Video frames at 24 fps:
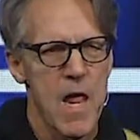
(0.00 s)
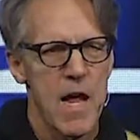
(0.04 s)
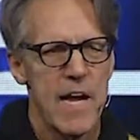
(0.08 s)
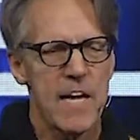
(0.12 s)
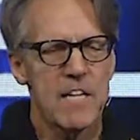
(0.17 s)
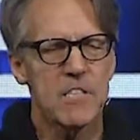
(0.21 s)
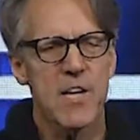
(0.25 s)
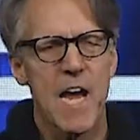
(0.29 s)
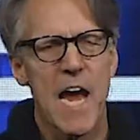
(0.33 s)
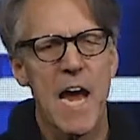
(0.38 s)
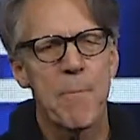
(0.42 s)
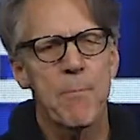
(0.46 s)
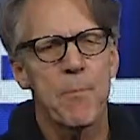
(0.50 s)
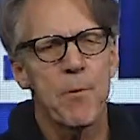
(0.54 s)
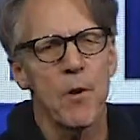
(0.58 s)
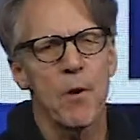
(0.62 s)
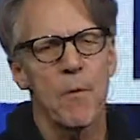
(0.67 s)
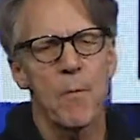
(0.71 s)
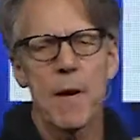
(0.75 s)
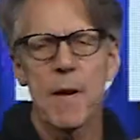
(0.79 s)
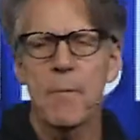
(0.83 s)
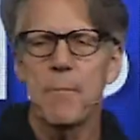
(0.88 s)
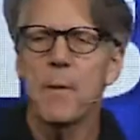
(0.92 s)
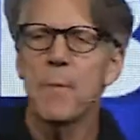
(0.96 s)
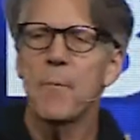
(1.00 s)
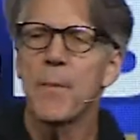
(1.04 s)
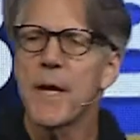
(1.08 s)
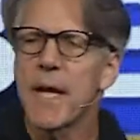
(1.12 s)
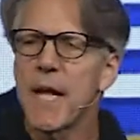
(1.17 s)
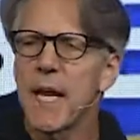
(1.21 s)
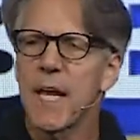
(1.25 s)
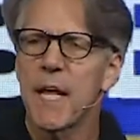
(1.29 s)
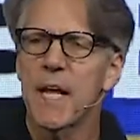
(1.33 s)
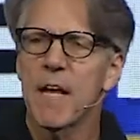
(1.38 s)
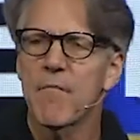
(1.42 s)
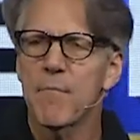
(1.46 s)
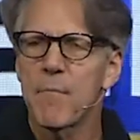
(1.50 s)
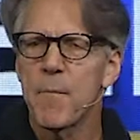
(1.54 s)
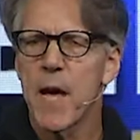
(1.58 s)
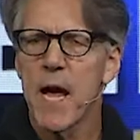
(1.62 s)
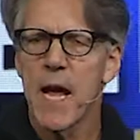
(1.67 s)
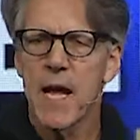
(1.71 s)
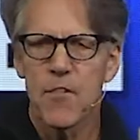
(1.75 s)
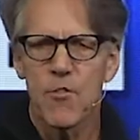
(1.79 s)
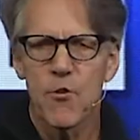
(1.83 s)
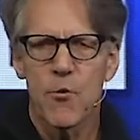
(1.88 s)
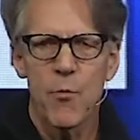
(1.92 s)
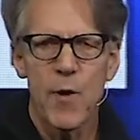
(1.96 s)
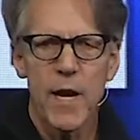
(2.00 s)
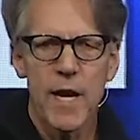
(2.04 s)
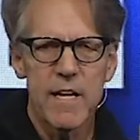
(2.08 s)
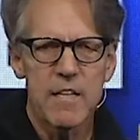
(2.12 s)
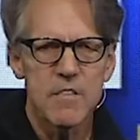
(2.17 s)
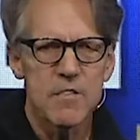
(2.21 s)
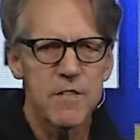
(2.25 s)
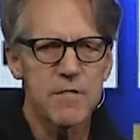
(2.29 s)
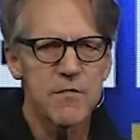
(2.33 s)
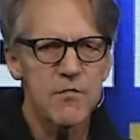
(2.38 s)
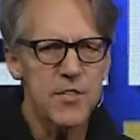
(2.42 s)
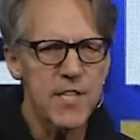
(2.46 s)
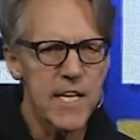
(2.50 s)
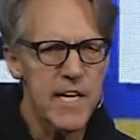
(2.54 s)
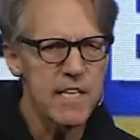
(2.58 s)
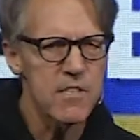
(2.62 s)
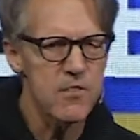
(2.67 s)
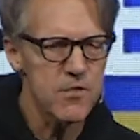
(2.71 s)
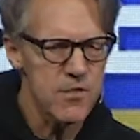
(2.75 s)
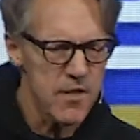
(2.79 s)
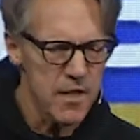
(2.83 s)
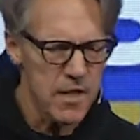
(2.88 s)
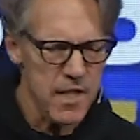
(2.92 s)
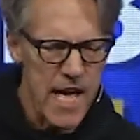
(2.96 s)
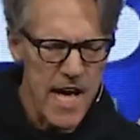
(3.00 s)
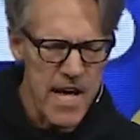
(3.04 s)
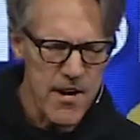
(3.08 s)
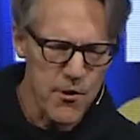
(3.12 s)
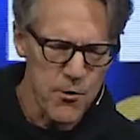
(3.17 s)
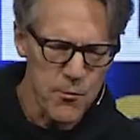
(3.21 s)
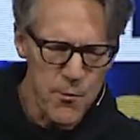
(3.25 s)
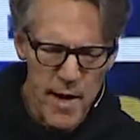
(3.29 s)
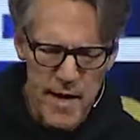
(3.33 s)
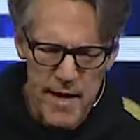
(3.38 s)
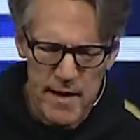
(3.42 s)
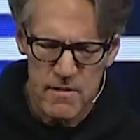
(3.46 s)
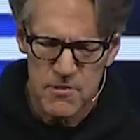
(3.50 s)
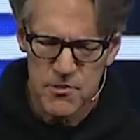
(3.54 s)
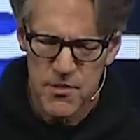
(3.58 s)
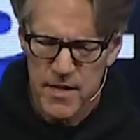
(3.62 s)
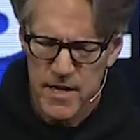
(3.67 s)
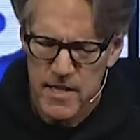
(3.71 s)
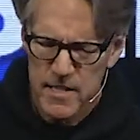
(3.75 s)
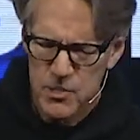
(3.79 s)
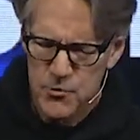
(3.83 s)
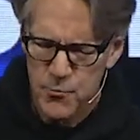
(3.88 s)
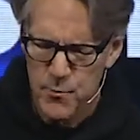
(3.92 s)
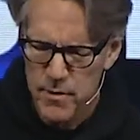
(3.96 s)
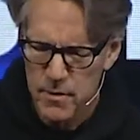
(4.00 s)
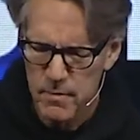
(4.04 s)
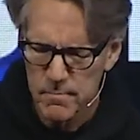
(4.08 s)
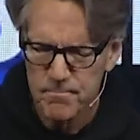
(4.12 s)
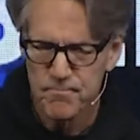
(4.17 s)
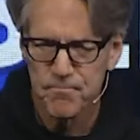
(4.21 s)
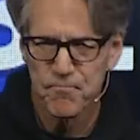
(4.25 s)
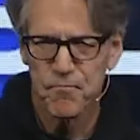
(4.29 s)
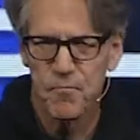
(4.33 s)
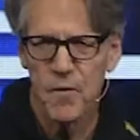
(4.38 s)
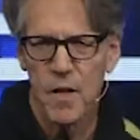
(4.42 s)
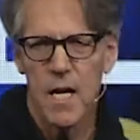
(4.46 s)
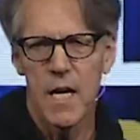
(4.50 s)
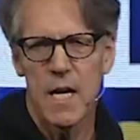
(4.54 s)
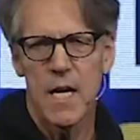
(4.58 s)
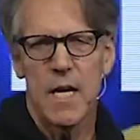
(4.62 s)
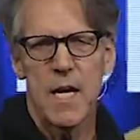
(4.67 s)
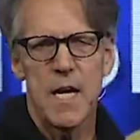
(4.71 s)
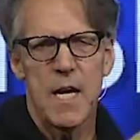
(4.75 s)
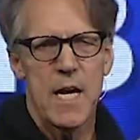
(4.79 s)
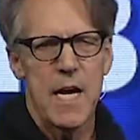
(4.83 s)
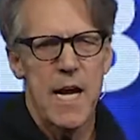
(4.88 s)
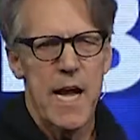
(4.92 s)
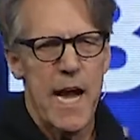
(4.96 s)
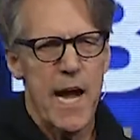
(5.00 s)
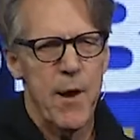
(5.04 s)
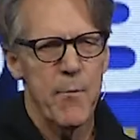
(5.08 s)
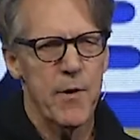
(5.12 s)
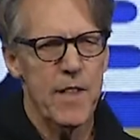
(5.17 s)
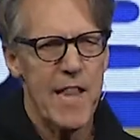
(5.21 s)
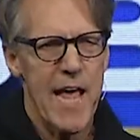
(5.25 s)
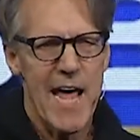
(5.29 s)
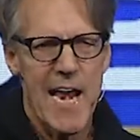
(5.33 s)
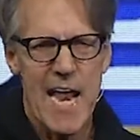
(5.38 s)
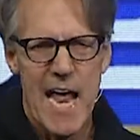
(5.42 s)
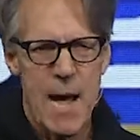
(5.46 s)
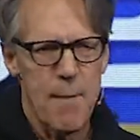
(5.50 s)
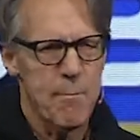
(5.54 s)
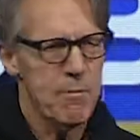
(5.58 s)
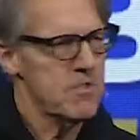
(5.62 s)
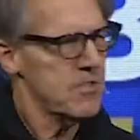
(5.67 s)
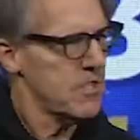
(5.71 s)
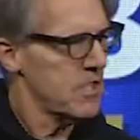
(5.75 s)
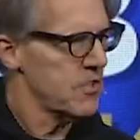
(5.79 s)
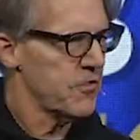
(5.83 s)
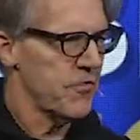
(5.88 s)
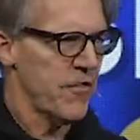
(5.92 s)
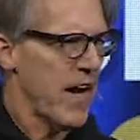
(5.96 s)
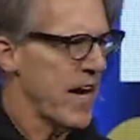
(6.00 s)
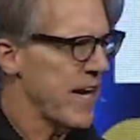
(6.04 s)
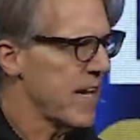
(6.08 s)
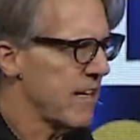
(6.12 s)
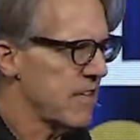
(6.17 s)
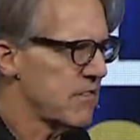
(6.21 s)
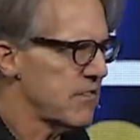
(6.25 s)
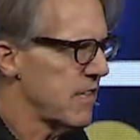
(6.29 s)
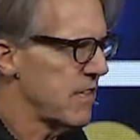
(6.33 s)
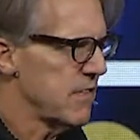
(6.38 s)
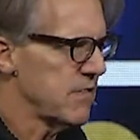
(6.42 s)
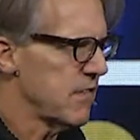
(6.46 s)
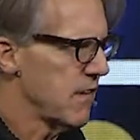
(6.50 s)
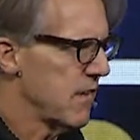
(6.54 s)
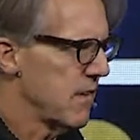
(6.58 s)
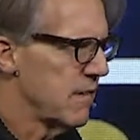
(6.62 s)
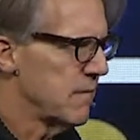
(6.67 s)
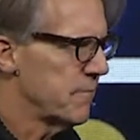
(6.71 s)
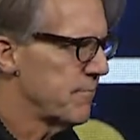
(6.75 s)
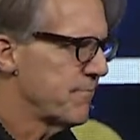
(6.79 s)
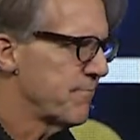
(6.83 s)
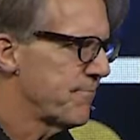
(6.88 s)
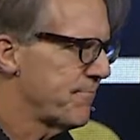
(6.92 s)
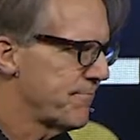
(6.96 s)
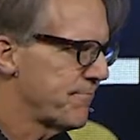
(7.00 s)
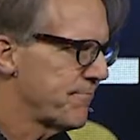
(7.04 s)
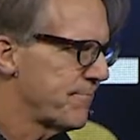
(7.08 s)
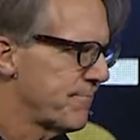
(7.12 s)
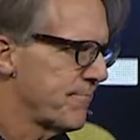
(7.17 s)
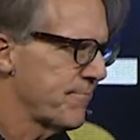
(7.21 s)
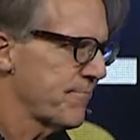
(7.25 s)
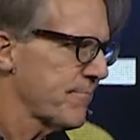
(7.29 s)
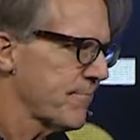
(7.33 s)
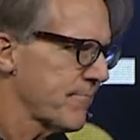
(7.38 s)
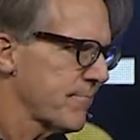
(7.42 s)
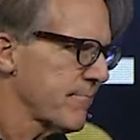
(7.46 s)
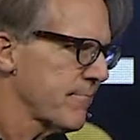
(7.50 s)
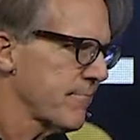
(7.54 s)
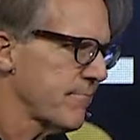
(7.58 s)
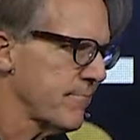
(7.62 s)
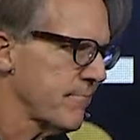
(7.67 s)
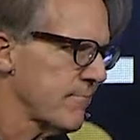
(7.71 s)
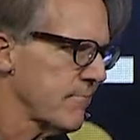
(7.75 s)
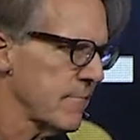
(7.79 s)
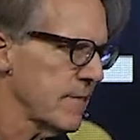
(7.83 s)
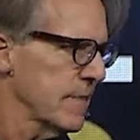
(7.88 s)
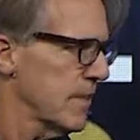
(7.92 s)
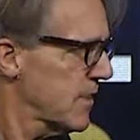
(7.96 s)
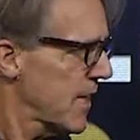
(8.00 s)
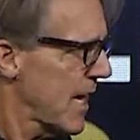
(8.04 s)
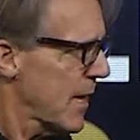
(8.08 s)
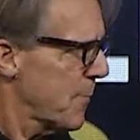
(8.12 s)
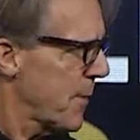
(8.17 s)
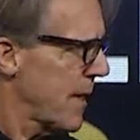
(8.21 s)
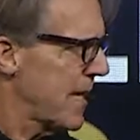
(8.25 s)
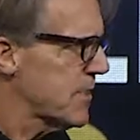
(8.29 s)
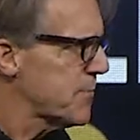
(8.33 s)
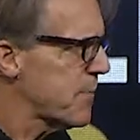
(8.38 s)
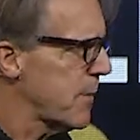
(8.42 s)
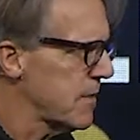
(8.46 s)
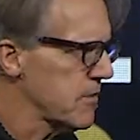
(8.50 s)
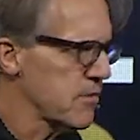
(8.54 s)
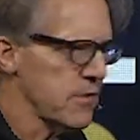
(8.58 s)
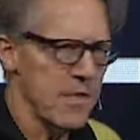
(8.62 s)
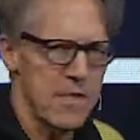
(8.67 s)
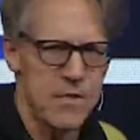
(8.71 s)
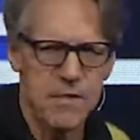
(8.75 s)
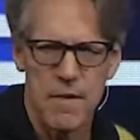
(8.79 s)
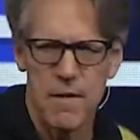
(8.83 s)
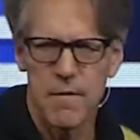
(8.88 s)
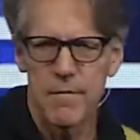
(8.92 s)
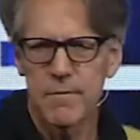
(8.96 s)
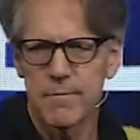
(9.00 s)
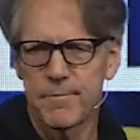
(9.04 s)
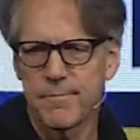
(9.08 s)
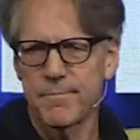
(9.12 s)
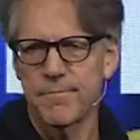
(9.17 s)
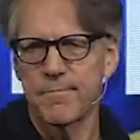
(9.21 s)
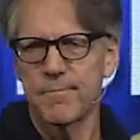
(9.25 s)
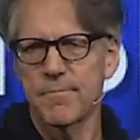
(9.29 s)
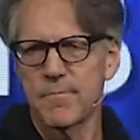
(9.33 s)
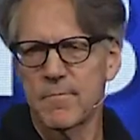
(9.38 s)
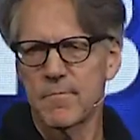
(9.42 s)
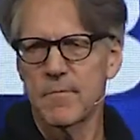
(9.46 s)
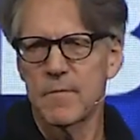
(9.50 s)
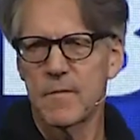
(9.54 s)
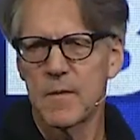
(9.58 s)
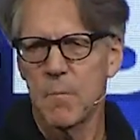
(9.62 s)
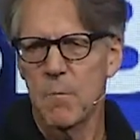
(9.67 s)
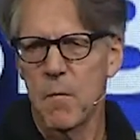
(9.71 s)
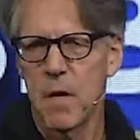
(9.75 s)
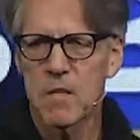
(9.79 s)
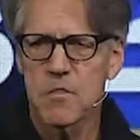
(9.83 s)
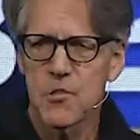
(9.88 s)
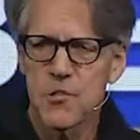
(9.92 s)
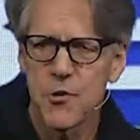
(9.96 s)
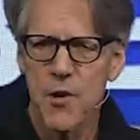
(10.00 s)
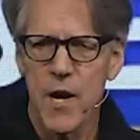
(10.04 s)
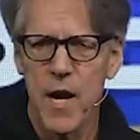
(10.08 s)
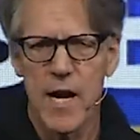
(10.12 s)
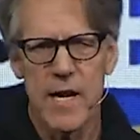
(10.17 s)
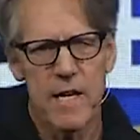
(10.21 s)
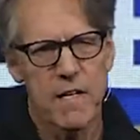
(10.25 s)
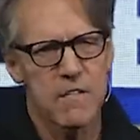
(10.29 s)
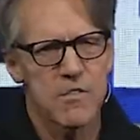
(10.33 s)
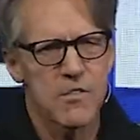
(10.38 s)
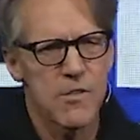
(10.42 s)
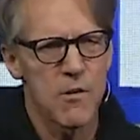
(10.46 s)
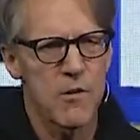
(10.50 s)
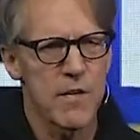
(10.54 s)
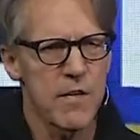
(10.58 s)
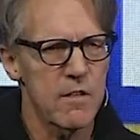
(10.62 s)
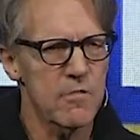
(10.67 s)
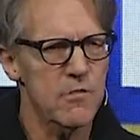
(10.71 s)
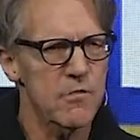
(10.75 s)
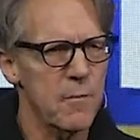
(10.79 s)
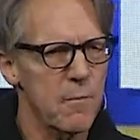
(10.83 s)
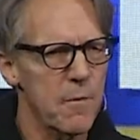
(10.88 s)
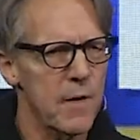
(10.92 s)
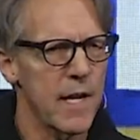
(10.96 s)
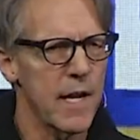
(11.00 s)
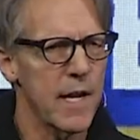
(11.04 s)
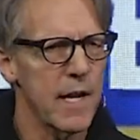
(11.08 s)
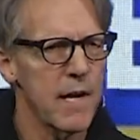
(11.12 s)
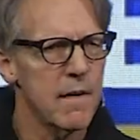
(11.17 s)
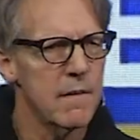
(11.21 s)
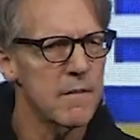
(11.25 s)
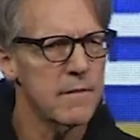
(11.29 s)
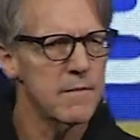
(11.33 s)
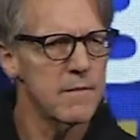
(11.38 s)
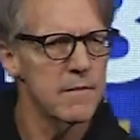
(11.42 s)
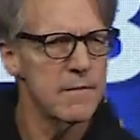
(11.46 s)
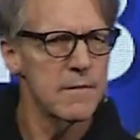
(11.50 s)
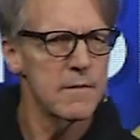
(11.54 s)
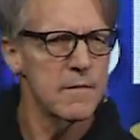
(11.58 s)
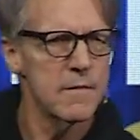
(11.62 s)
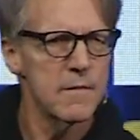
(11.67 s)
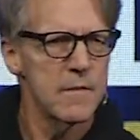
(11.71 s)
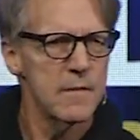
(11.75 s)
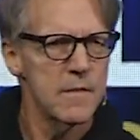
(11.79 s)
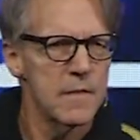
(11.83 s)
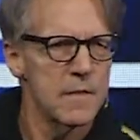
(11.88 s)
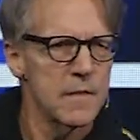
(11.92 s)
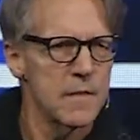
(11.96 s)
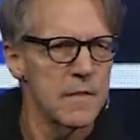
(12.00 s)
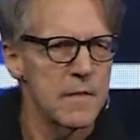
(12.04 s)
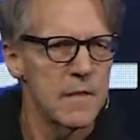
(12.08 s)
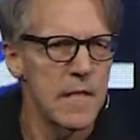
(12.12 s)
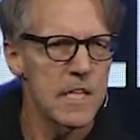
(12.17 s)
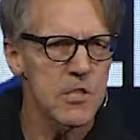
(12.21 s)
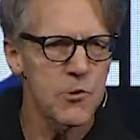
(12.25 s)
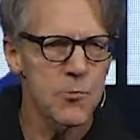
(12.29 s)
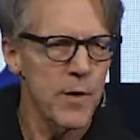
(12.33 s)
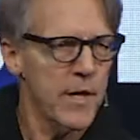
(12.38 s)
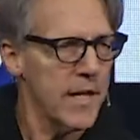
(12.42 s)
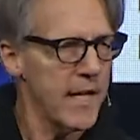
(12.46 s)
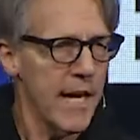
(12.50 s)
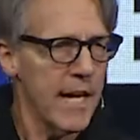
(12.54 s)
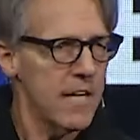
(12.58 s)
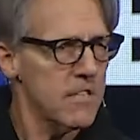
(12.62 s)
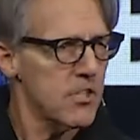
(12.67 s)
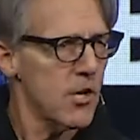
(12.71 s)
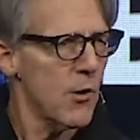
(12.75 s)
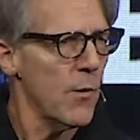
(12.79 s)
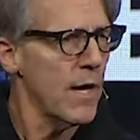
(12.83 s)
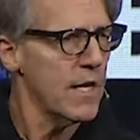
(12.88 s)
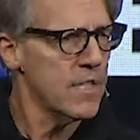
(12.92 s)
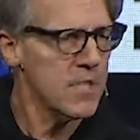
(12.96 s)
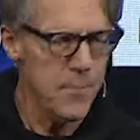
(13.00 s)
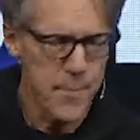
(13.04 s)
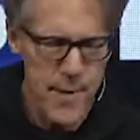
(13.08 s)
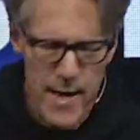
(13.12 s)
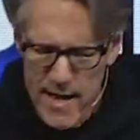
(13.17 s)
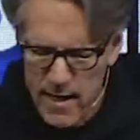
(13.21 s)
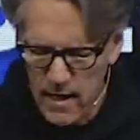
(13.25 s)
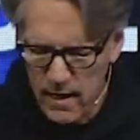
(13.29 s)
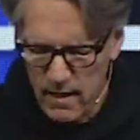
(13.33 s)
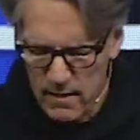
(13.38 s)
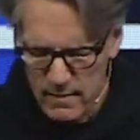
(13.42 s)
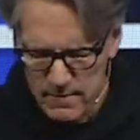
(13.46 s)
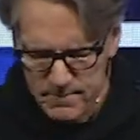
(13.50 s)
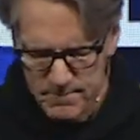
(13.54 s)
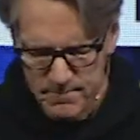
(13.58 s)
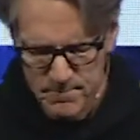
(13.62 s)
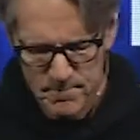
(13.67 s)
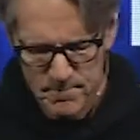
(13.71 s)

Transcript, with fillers: It's April, maybe beginning of May. The rains have ceased, the latter rains in Israel. And when that happens, it's fighting season. It's like baseball season. Mud's dried, let's go kill somebody. That's when kings go out to battle.